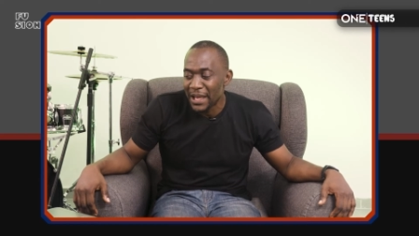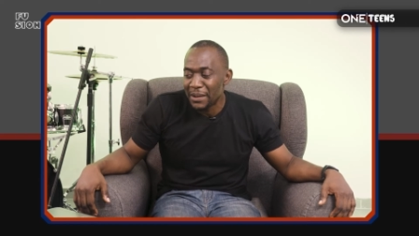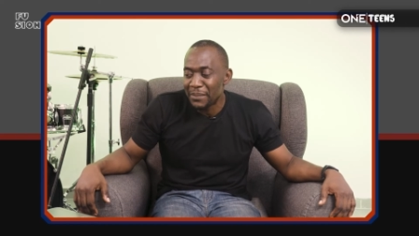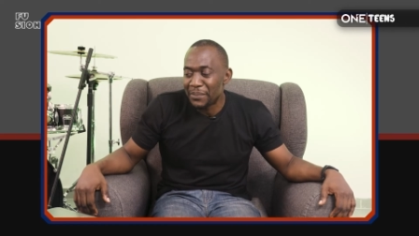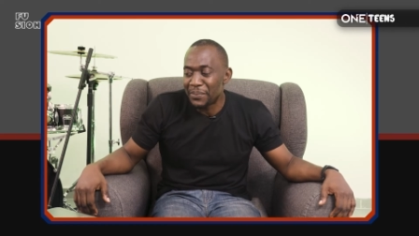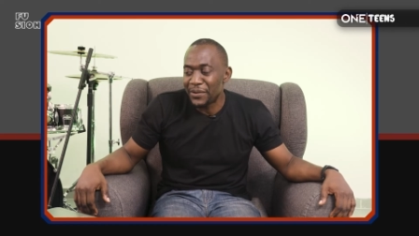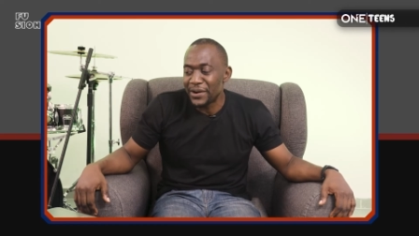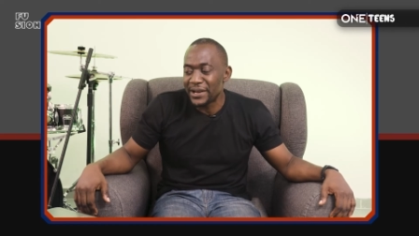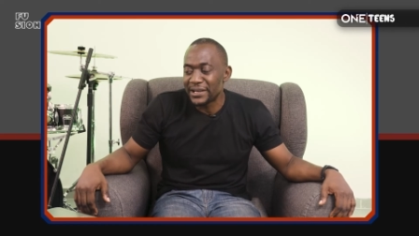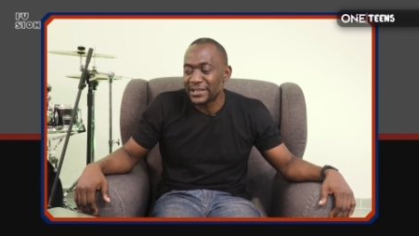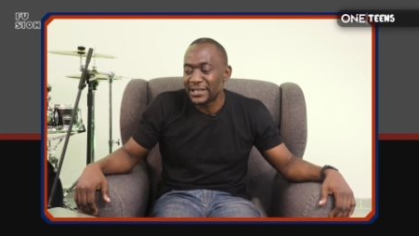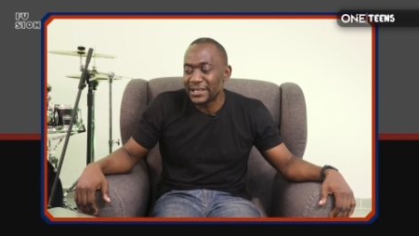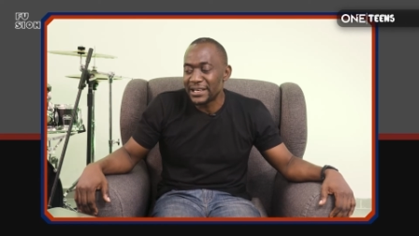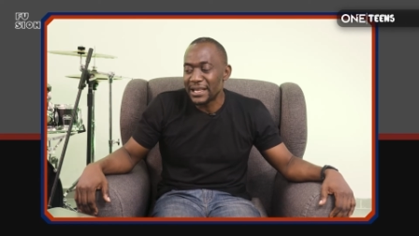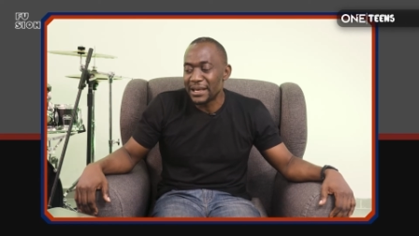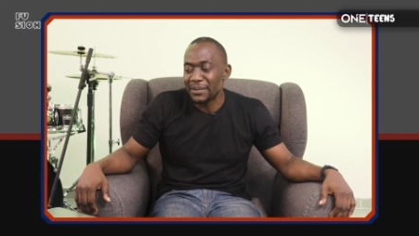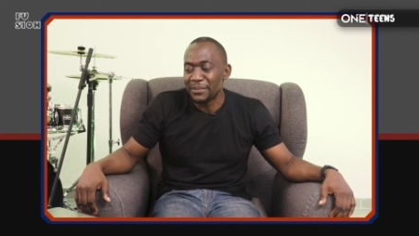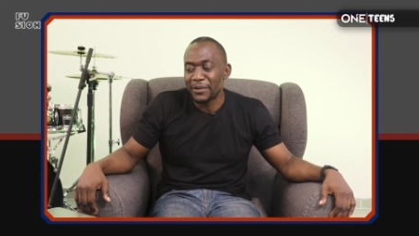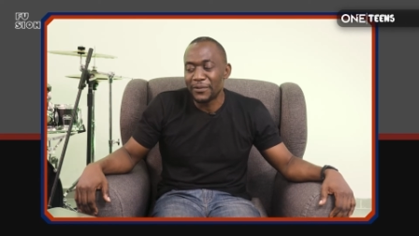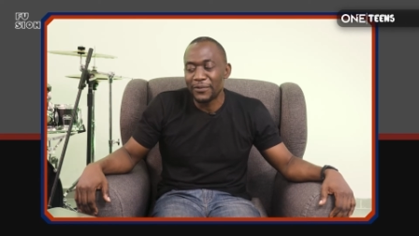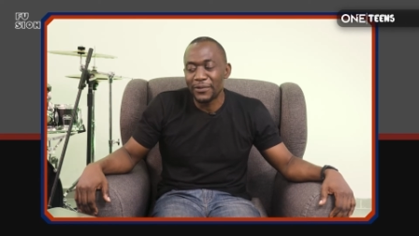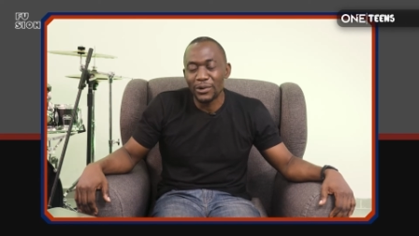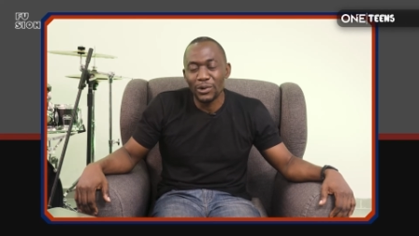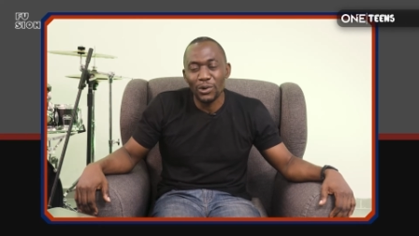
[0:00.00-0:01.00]
Praise the name
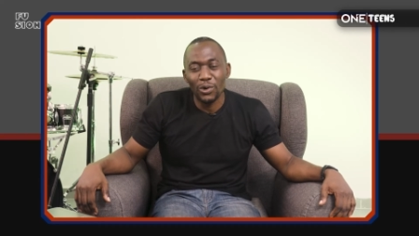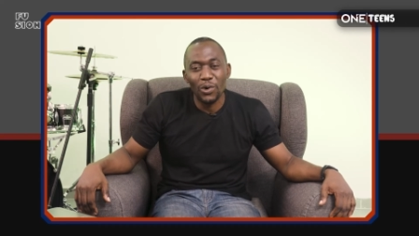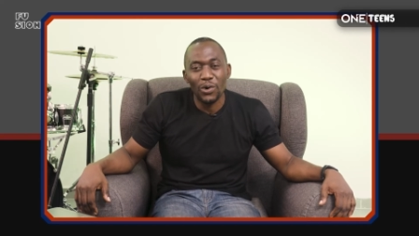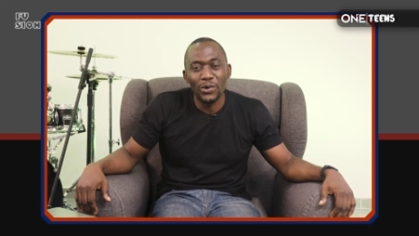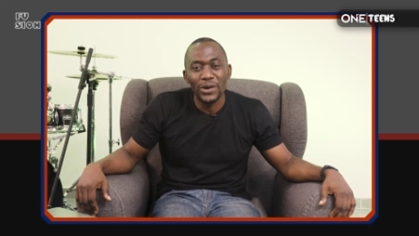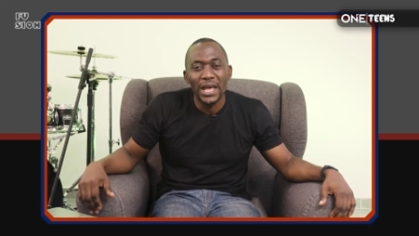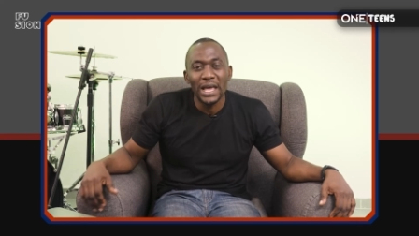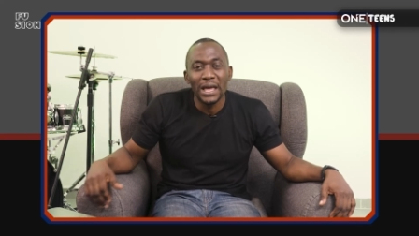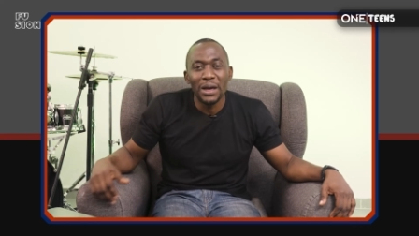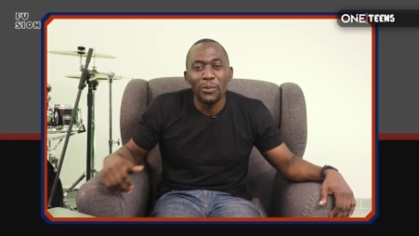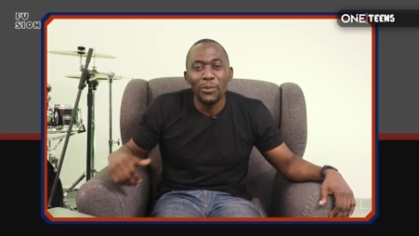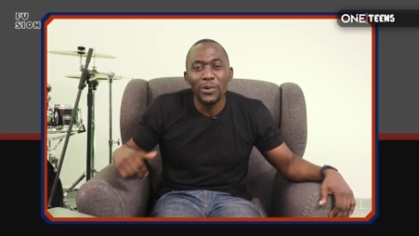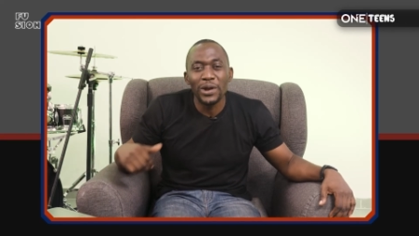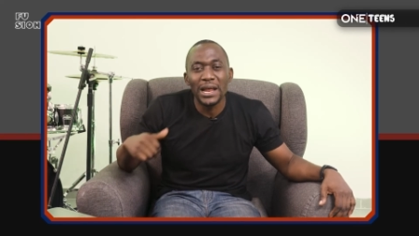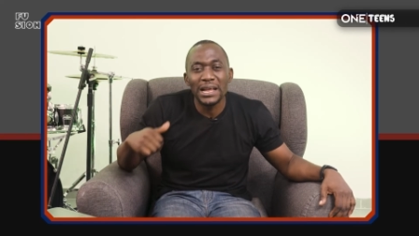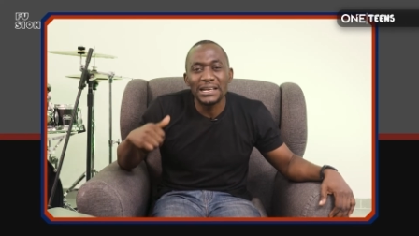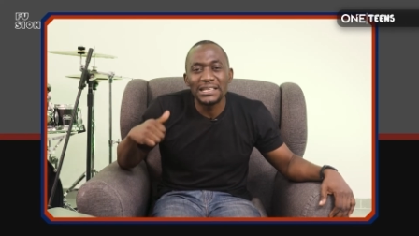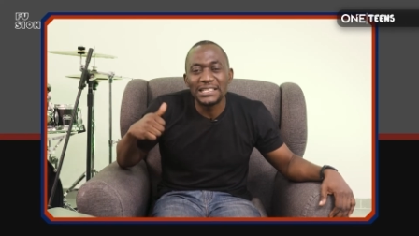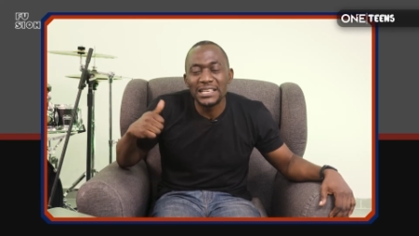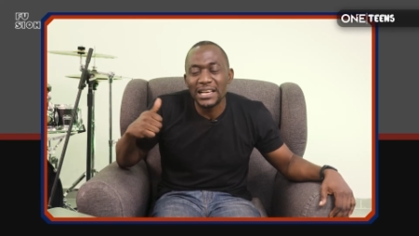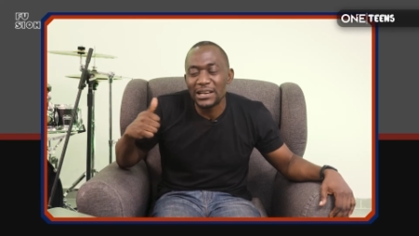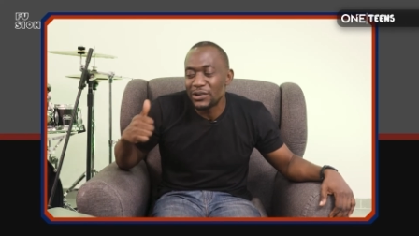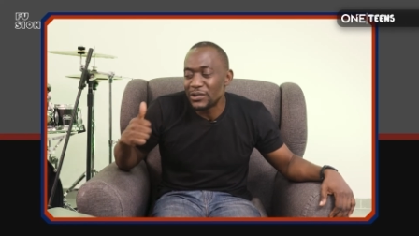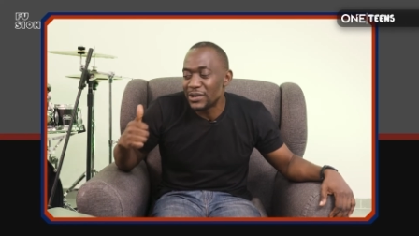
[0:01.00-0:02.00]
of the Lord. What I
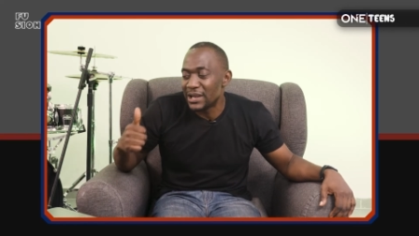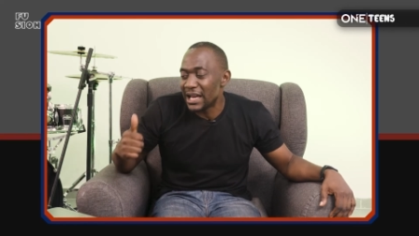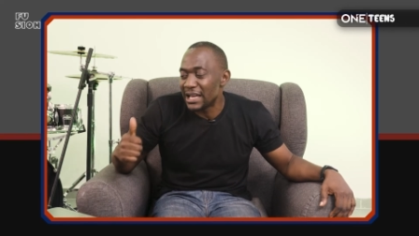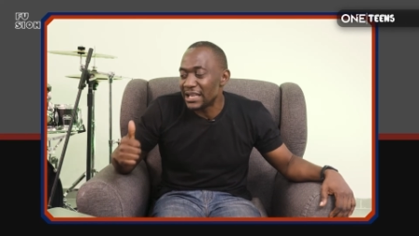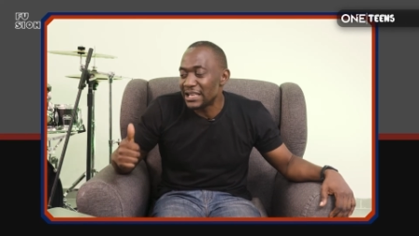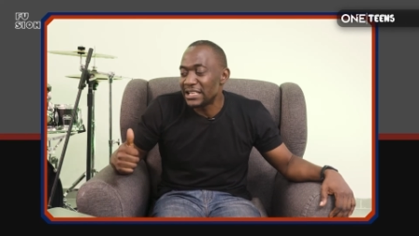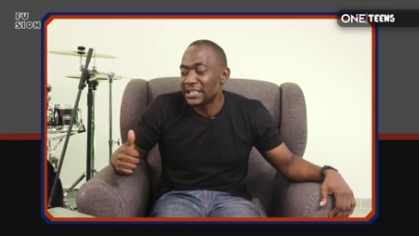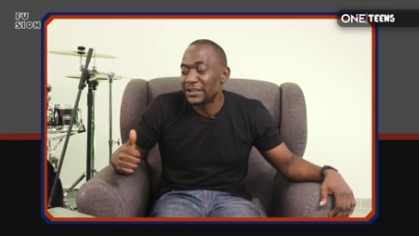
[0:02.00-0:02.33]
tell you that